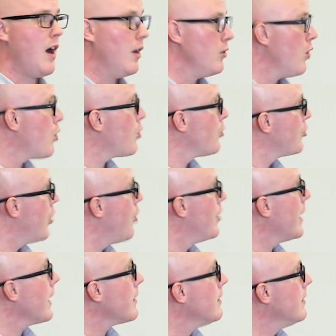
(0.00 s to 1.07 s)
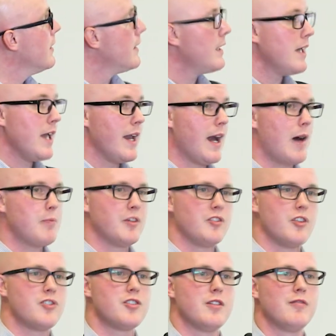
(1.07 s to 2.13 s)
Local zoning and
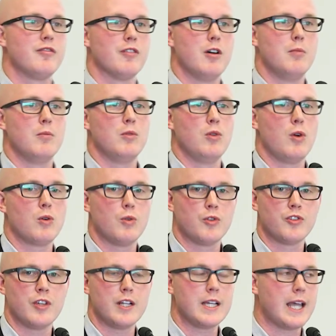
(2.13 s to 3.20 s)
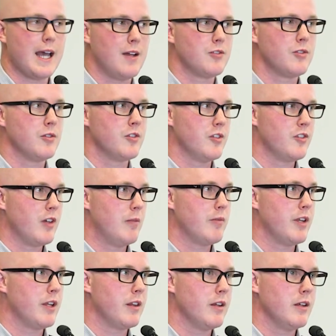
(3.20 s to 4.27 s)
opposition from local city councils is
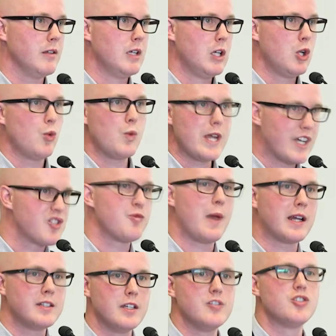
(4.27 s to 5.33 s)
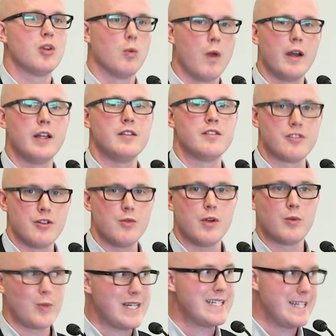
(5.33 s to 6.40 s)
something that we expected to run into,
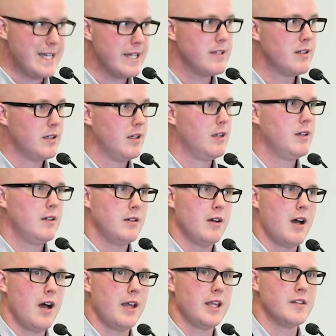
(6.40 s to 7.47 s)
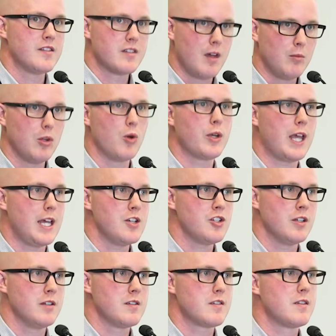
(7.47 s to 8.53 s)
and we did in some
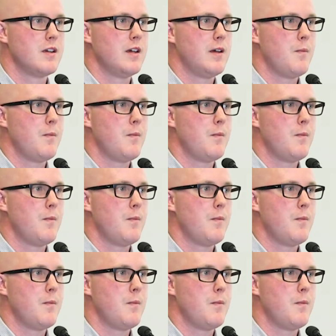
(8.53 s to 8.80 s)
locations.